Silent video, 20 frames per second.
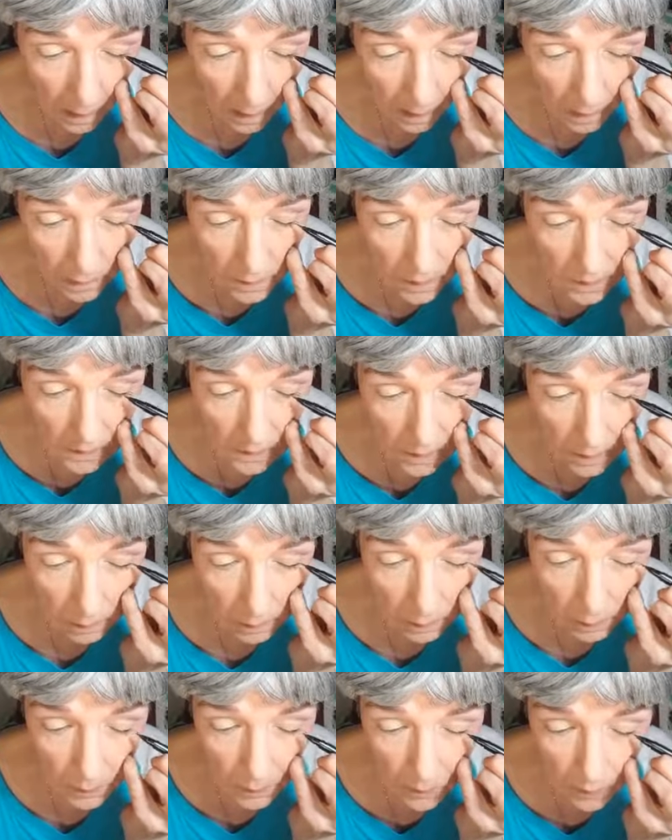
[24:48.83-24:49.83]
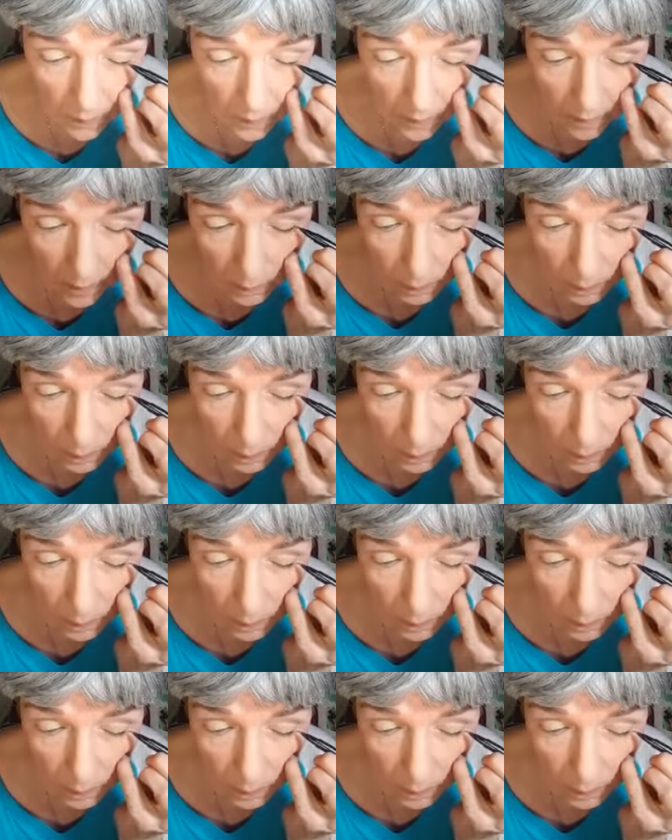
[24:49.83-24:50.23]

I'm just going to try to